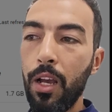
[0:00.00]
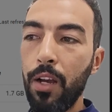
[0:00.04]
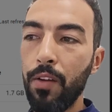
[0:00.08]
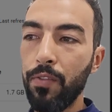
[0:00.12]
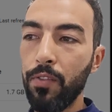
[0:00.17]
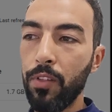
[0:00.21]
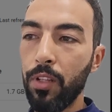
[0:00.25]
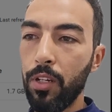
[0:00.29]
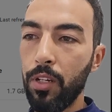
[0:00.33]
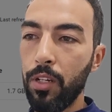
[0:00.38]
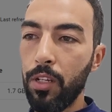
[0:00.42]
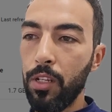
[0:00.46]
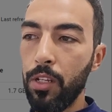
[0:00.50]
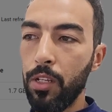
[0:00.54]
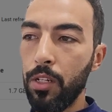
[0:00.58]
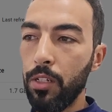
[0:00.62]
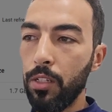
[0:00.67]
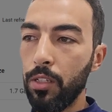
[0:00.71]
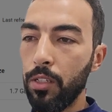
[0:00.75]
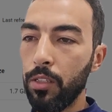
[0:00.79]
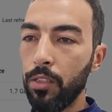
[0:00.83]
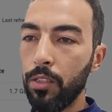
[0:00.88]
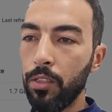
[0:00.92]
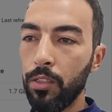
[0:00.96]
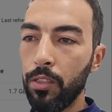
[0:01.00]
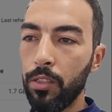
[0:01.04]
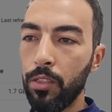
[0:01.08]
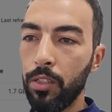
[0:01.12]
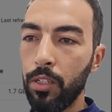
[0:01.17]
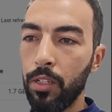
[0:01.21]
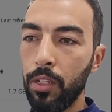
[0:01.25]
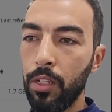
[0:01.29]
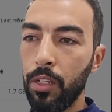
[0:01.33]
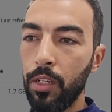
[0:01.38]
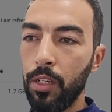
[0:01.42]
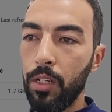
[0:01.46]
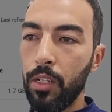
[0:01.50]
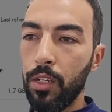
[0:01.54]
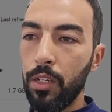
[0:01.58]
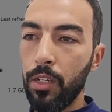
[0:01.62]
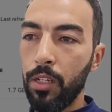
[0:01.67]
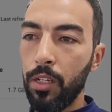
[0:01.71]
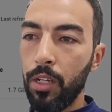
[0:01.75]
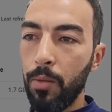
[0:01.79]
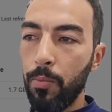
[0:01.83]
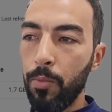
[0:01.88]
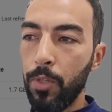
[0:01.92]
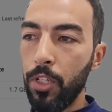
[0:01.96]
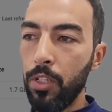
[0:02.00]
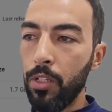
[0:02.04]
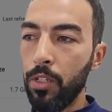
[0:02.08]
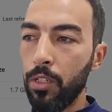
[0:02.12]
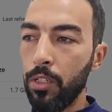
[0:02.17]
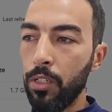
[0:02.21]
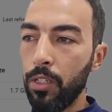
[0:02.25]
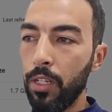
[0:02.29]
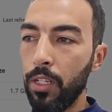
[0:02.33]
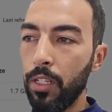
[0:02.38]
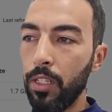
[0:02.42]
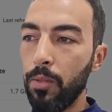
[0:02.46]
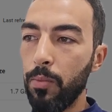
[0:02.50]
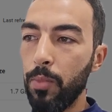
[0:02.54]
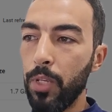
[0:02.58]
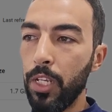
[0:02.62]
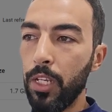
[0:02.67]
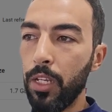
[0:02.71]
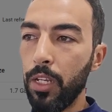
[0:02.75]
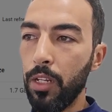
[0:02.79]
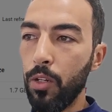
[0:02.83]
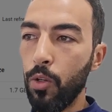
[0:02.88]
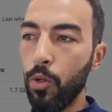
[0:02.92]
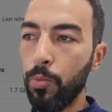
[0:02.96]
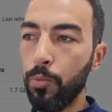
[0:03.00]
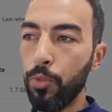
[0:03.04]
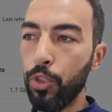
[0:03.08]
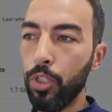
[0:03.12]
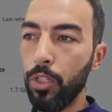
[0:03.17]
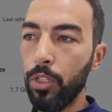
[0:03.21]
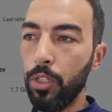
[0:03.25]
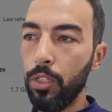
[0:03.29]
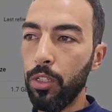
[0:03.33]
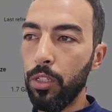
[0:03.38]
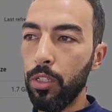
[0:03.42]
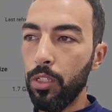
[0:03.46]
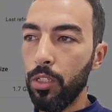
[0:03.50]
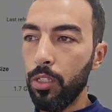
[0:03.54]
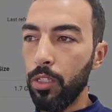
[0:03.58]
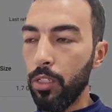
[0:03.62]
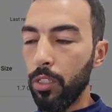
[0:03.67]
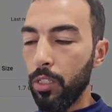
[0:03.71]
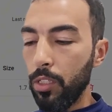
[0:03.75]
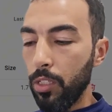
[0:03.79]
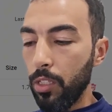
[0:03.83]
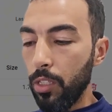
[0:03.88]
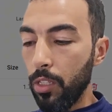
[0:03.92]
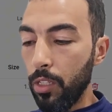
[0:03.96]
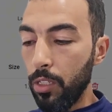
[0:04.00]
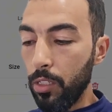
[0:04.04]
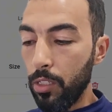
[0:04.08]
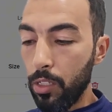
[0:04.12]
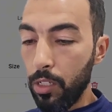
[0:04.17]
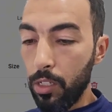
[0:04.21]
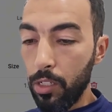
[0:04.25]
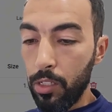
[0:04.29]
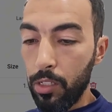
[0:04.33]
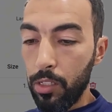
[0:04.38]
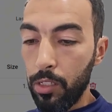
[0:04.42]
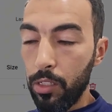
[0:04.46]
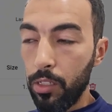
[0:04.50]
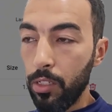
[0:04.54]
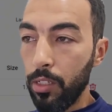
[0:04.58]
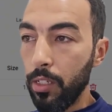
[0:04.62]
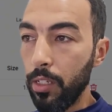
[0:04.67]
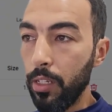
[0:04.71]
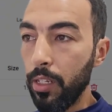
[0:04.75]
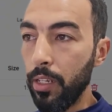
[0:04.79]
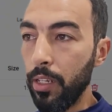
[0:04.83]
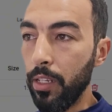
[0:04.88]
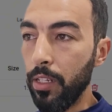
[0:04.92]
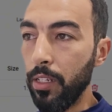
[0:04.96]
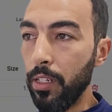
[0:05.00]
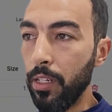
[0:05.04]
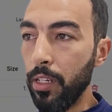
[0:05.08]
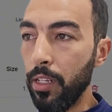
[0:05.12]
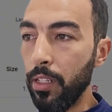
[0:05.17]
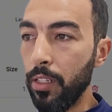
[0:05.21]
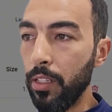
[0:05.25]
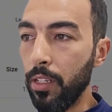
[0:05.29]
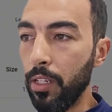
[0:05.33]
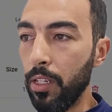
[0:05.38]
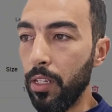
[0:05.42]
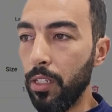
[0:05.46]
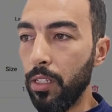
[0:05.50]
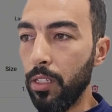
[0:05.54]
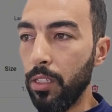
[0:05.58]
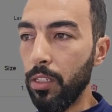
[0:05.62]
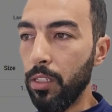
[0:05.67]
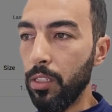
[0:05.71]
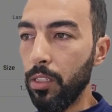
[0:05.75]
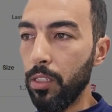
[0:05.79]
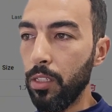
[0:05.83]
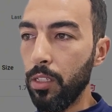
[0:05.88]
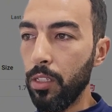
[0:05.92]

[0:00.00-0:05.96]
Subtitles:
After here, come here and make an optional. This is n8n